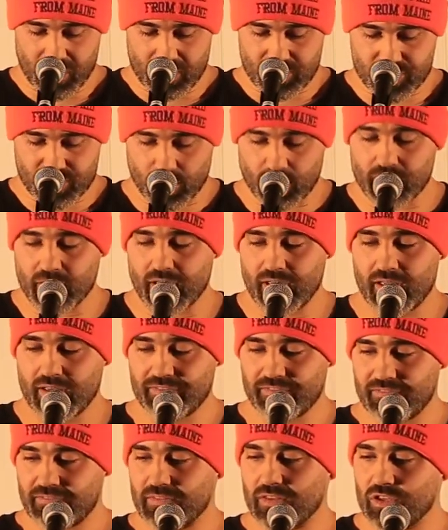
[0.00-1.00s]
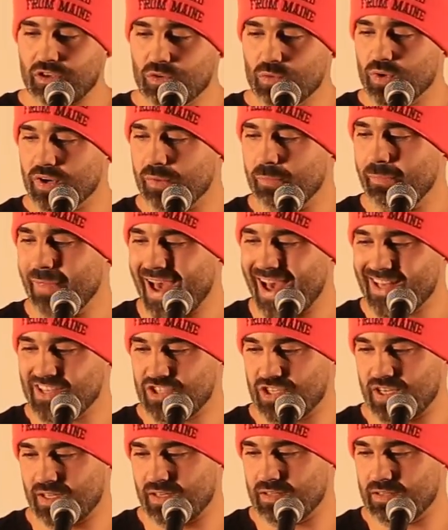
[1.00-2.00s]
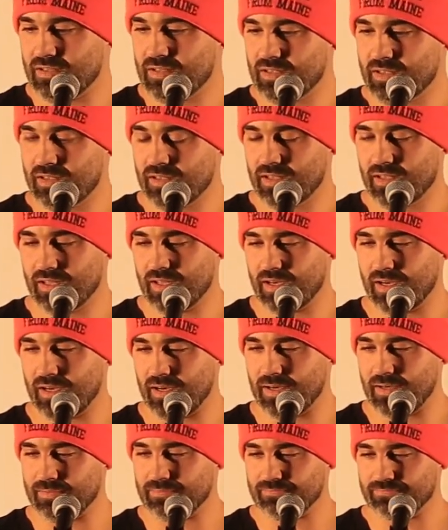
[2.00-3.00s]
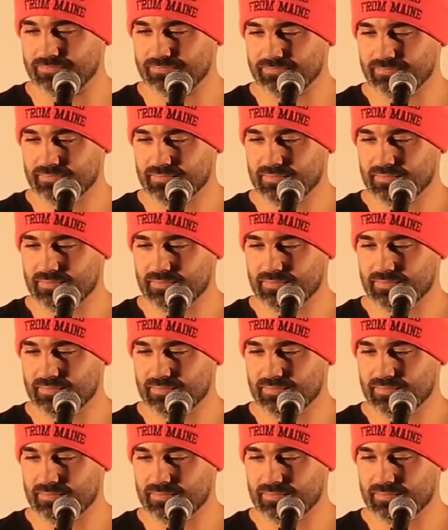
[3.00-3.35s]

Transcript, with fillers: So if you would imagine um,